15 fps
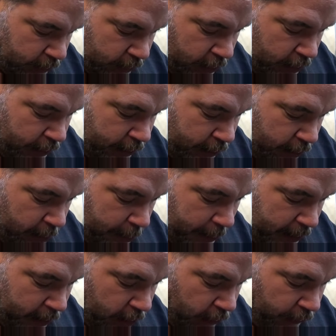Yeah, I think I only
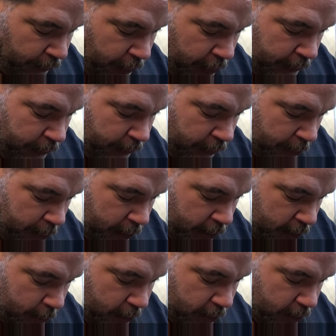paid like £5 for my
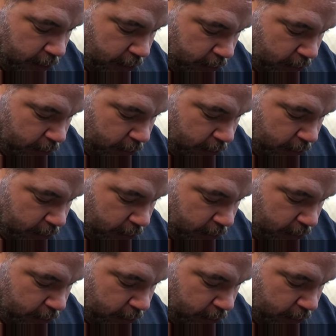other one.